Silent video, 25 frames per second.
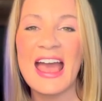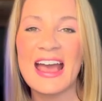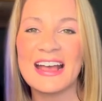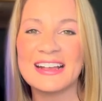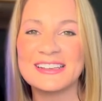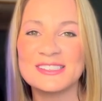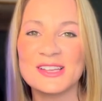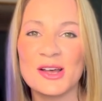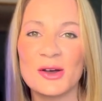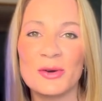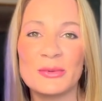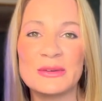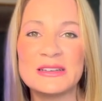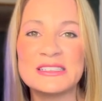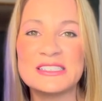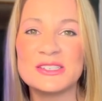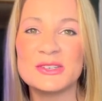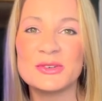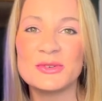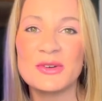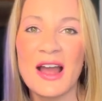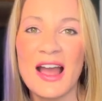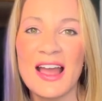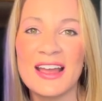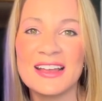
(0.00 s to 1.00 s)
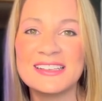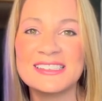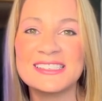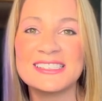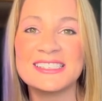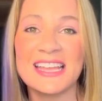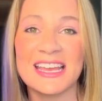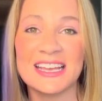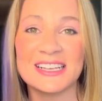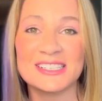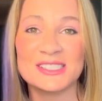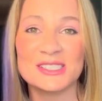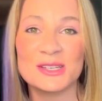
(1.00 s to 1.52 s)
As always, you guys,
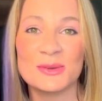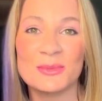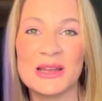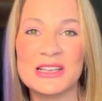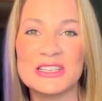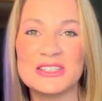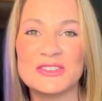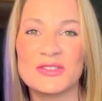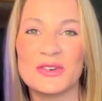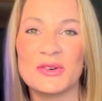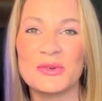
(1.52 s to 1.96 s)
thanks so much for